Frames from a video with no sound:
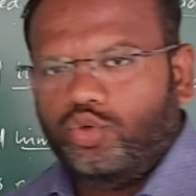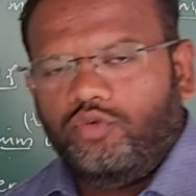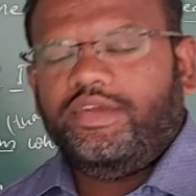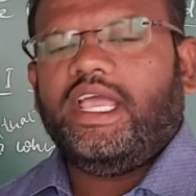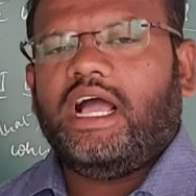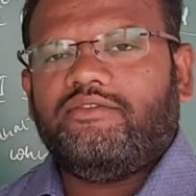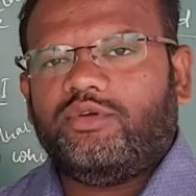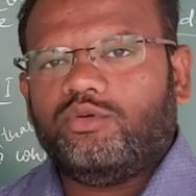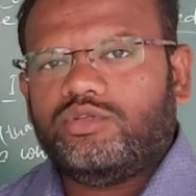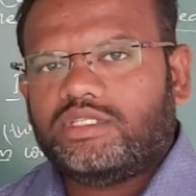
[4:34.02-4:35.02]
do we have
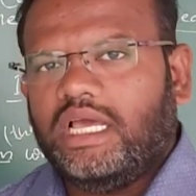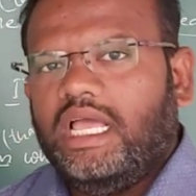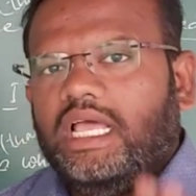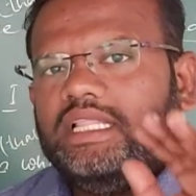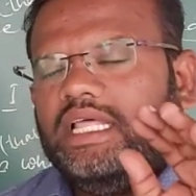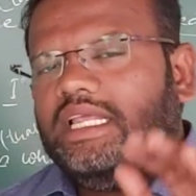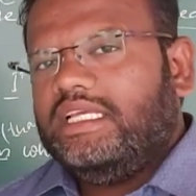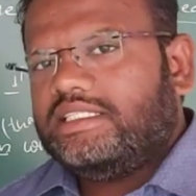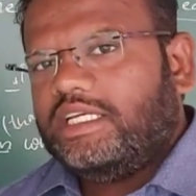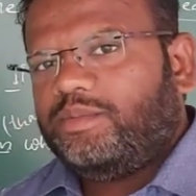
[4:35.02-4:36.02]
used, then
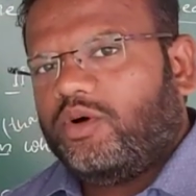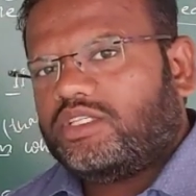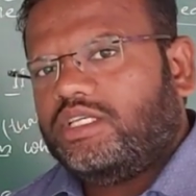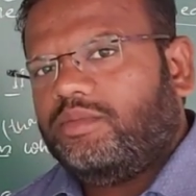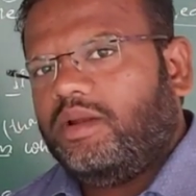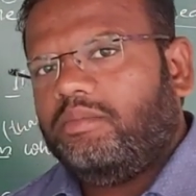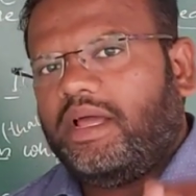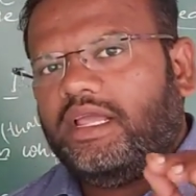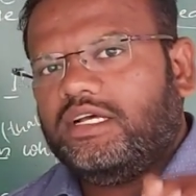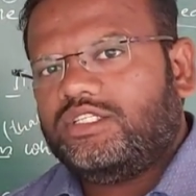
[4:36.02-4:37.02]
is it possible
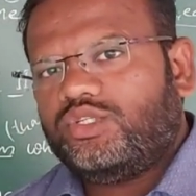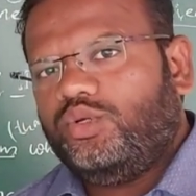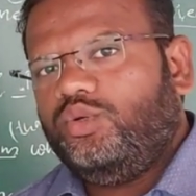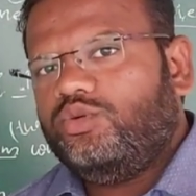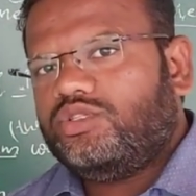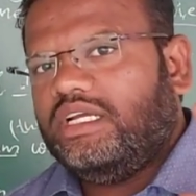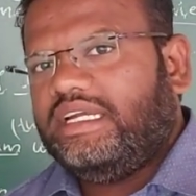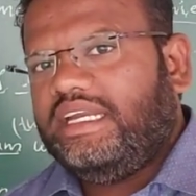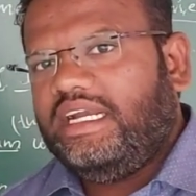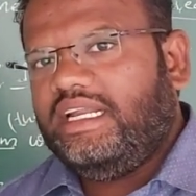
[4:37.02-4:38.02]
by us to use the
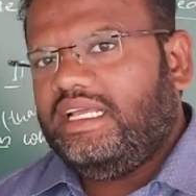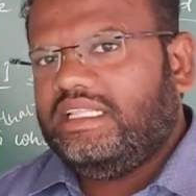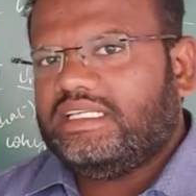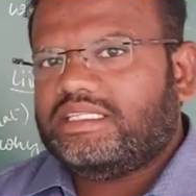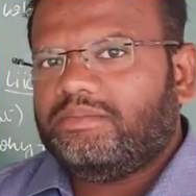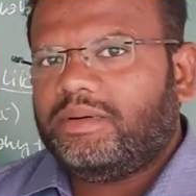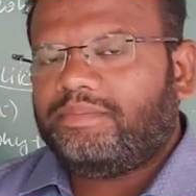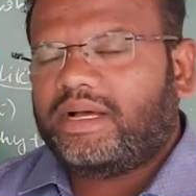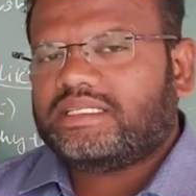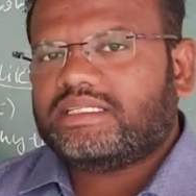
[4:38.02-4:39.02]
did in the simple
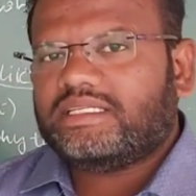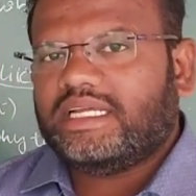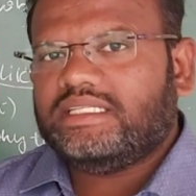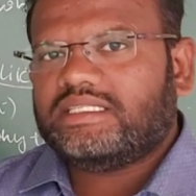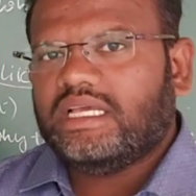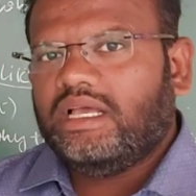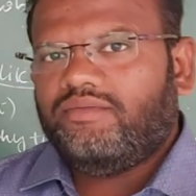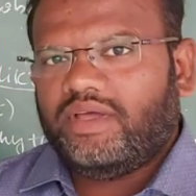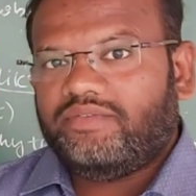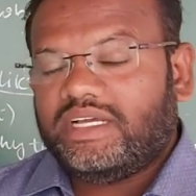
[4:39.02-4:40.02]
past tense
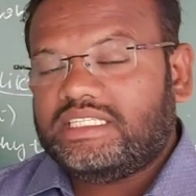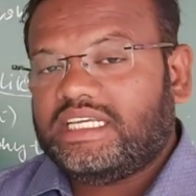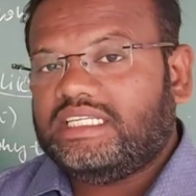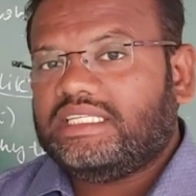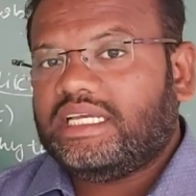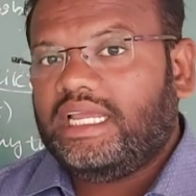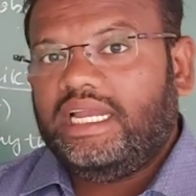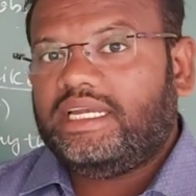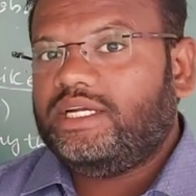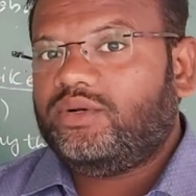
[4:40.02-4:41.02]
when we are changing
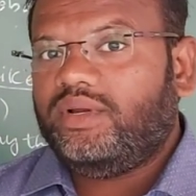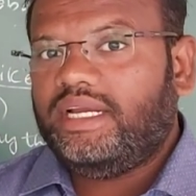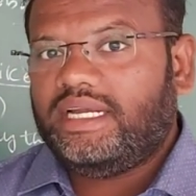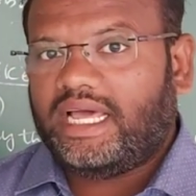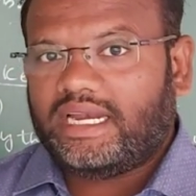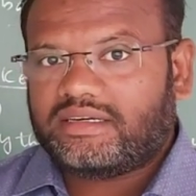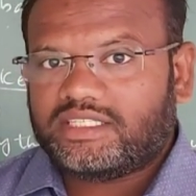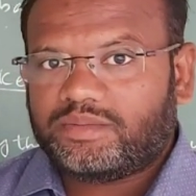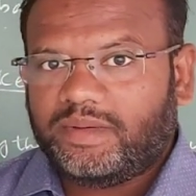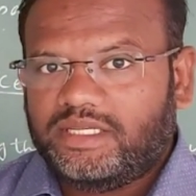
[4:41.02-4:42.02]
it into indirect
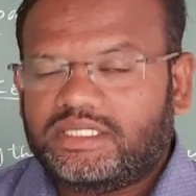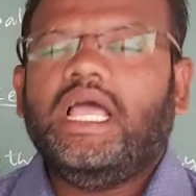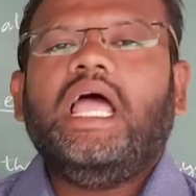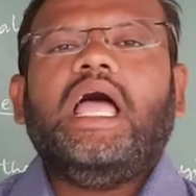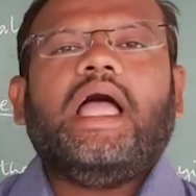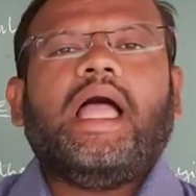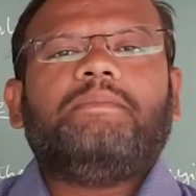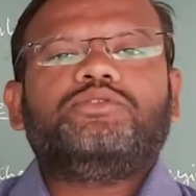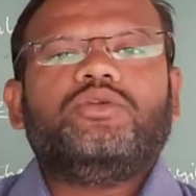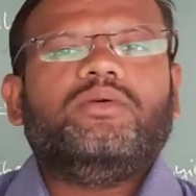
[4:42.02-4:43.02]
speech?
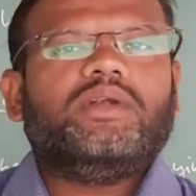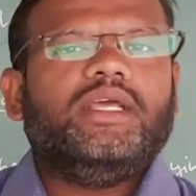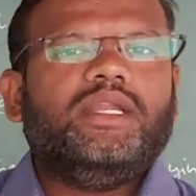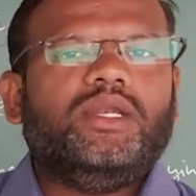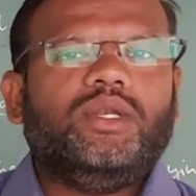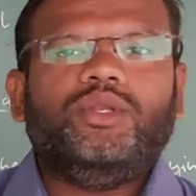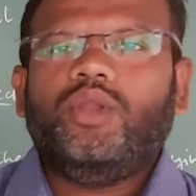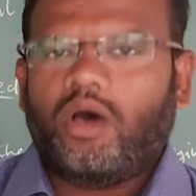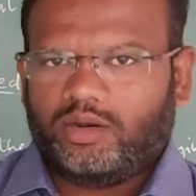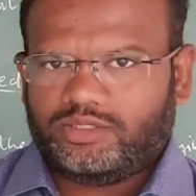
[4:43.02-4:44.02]
Absolutely
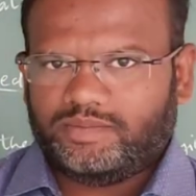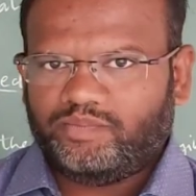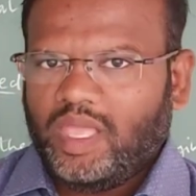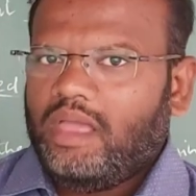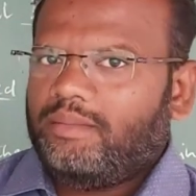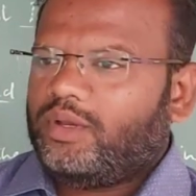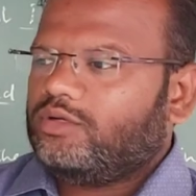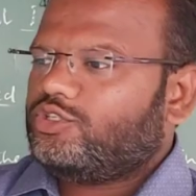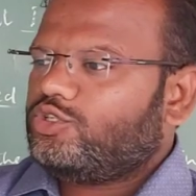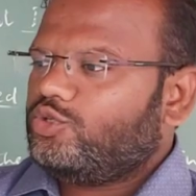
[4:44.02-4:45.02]
not.
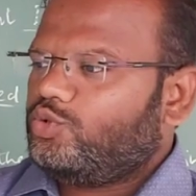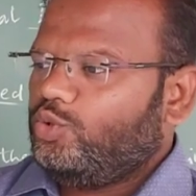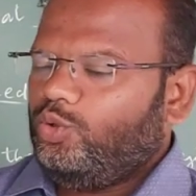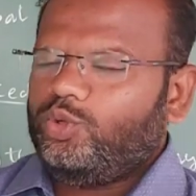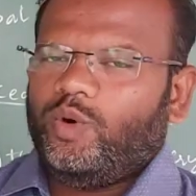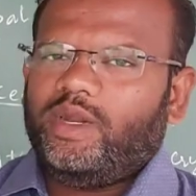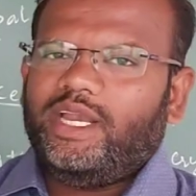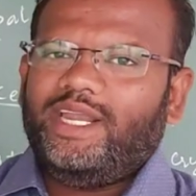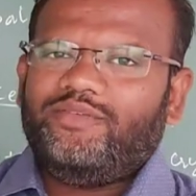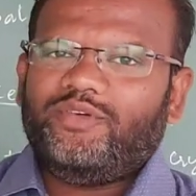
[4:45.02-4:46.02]
Because do to
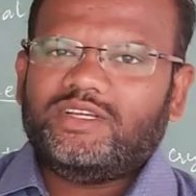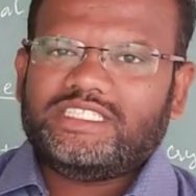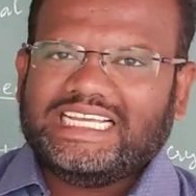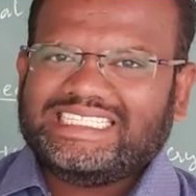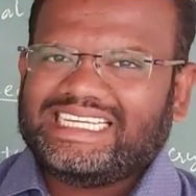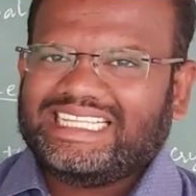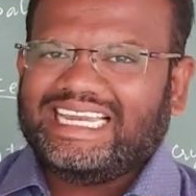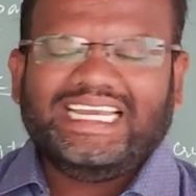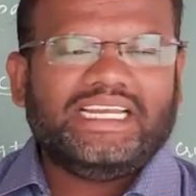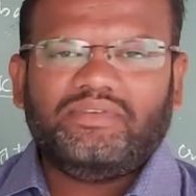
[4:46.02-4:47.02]
did if you are changing, then
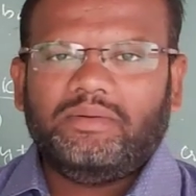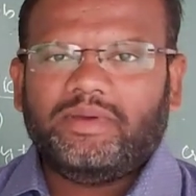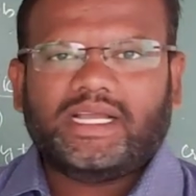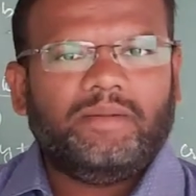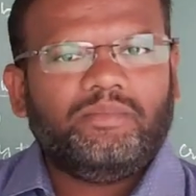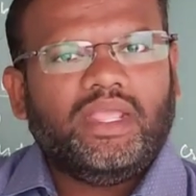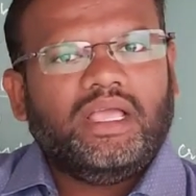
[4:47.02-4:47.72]
it will become